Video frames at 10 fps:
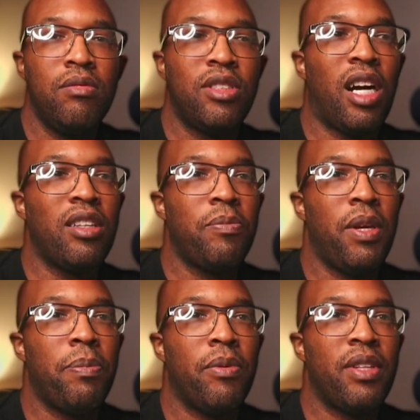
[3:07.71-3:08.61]
talking to
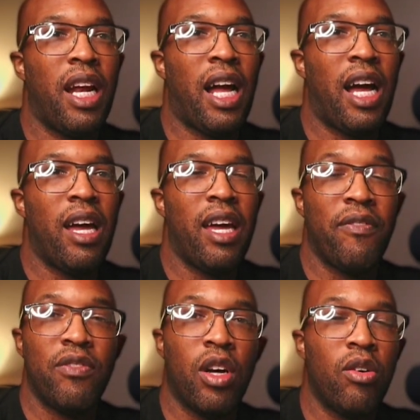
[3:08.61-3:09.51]
people that I have
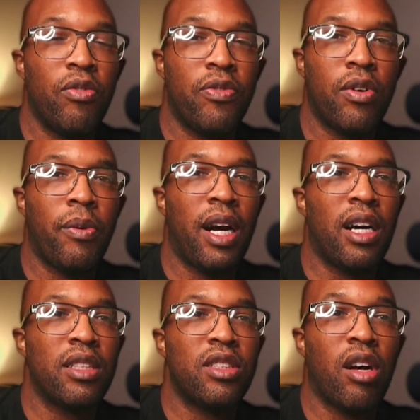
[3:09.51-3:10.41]
known for a
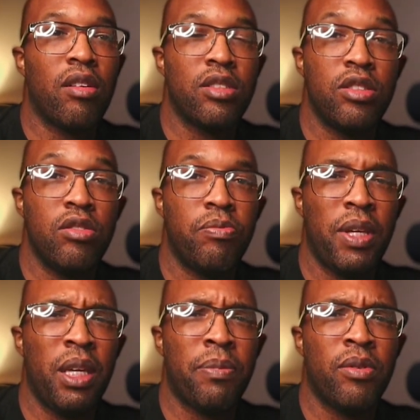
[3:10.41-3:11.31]
while, talking to new
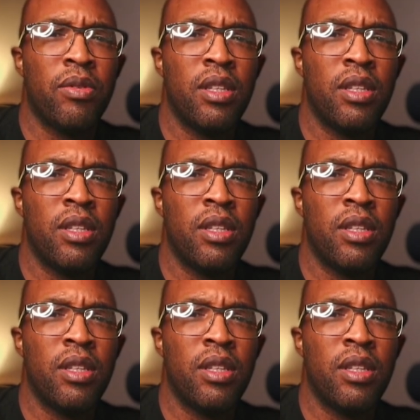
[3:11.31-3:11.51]
people,